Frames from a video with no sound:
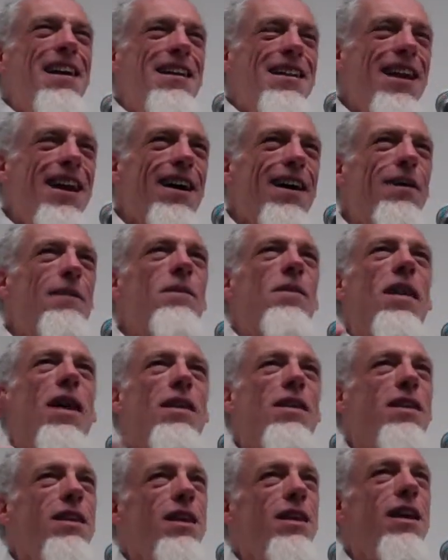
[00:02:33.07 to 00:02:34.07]
Yeah,
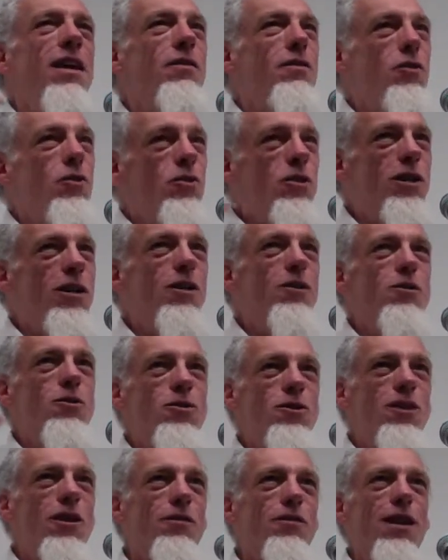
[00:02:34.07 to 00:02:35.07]
and then after you tell
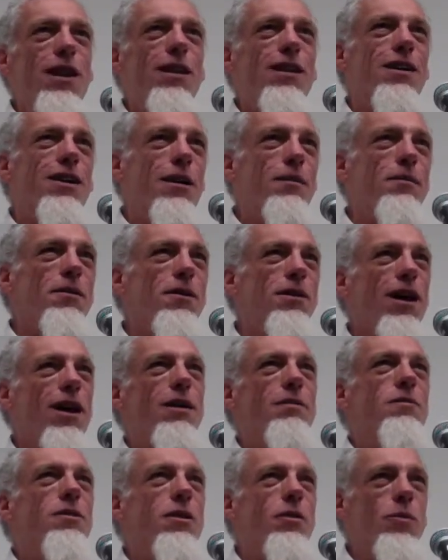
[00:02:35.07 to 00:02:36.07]
yourself that a couple of
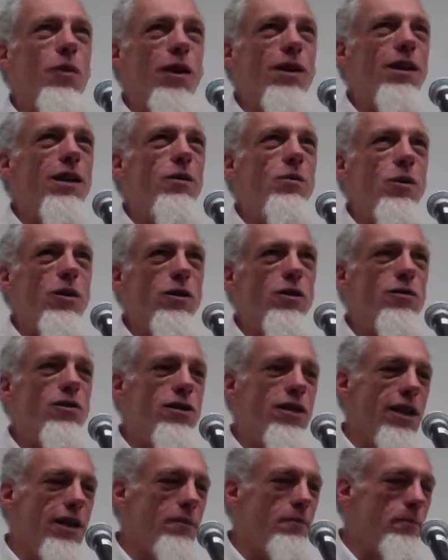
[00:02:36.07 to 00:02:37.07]
times, then write down what you've
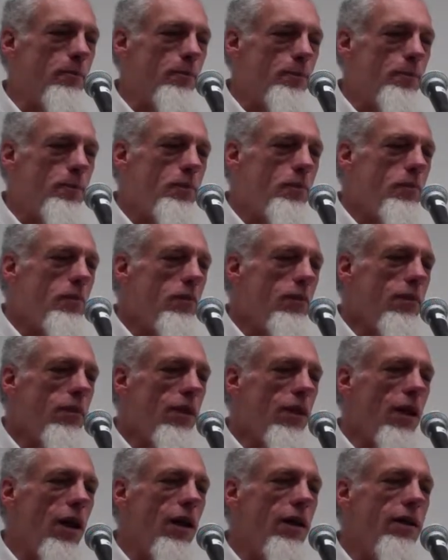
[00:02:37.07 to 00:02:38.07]
said.
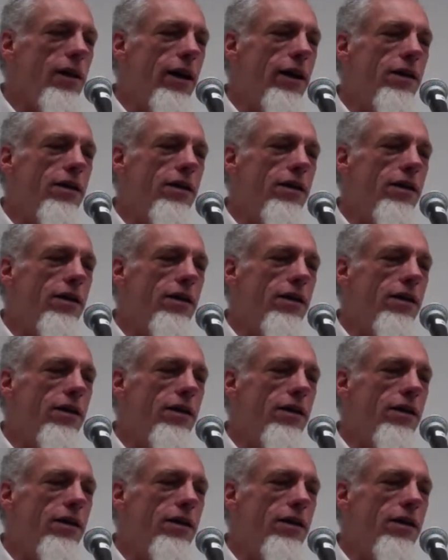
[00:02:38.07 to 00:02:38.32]
And